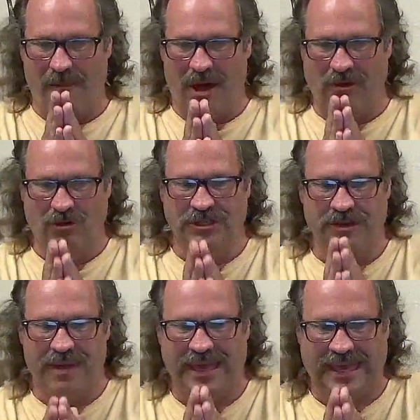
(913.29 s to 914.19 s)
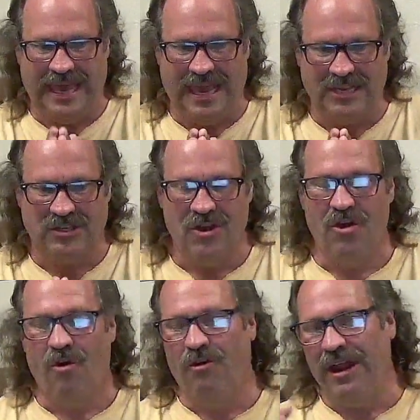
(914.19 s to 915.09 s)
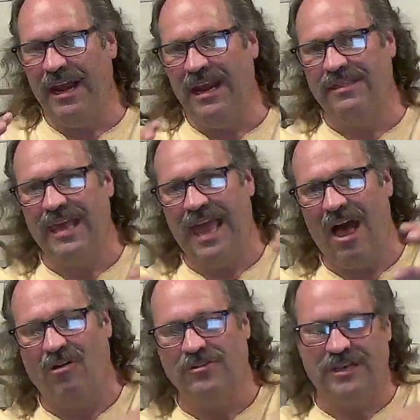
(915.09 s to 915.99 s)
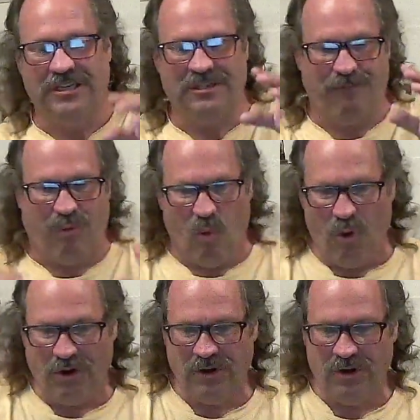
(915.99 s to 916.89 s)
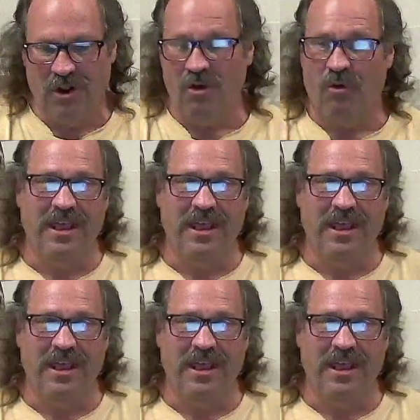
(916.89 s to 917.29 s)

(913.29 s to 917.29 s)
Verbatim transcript: about losing my keys or anything else that is important